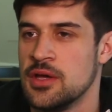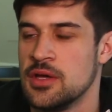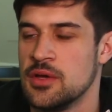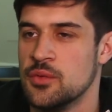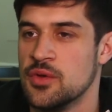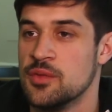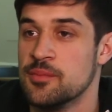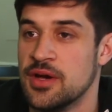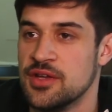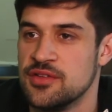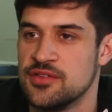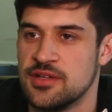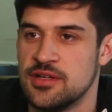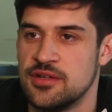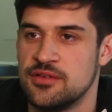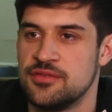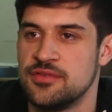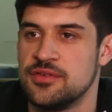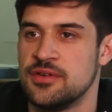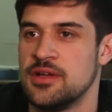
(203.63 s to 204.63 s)
with
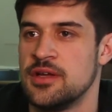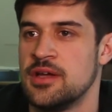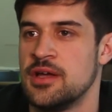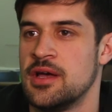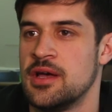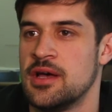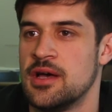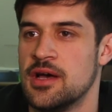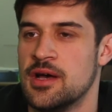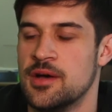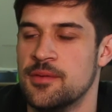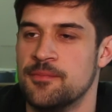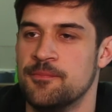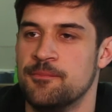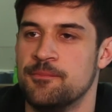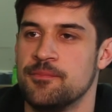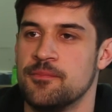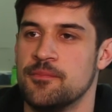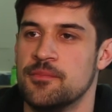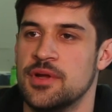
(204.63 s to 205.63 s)
myself,
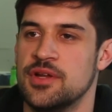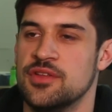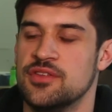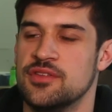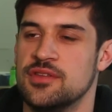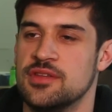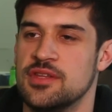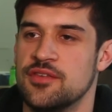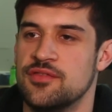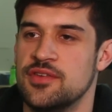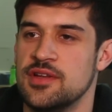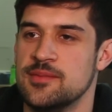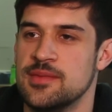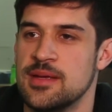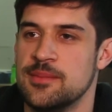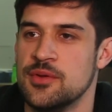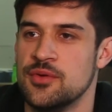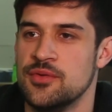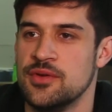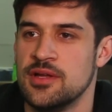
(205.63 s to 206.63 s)
but it's definitely
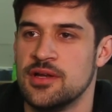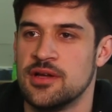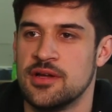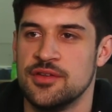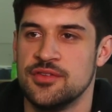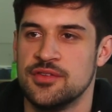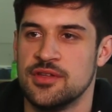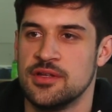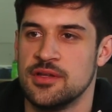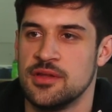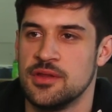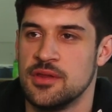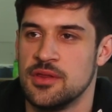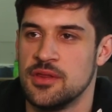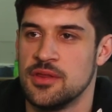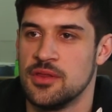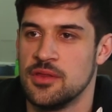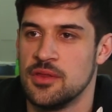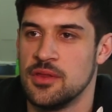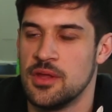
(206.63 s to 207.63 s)
made me realize that
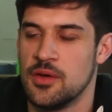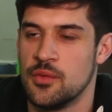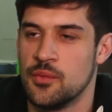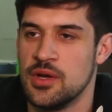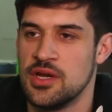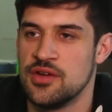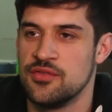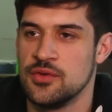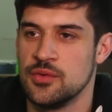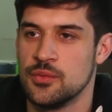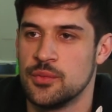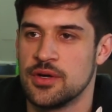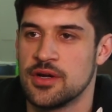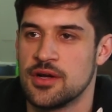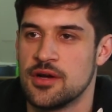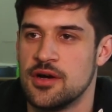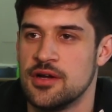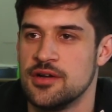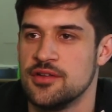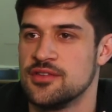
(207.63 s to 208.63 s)
whenever you
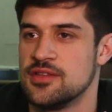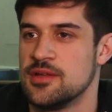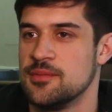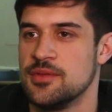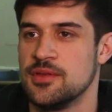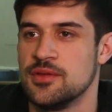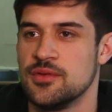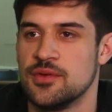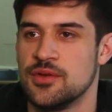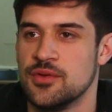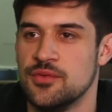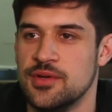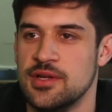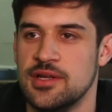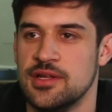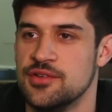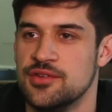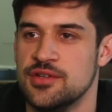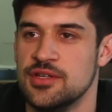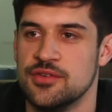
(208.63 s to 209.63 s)
work hard at something, you can
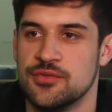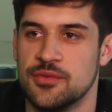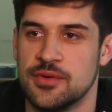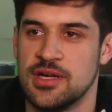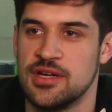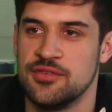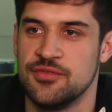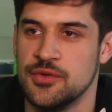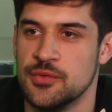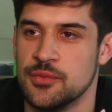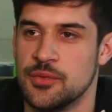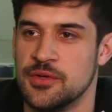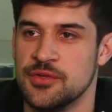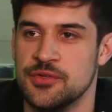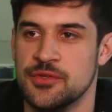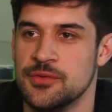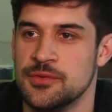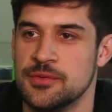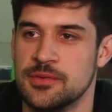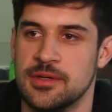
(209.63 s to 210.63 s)
really achieve whatever you
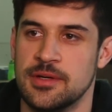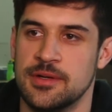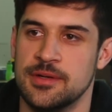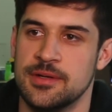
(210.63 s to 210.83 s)
want to.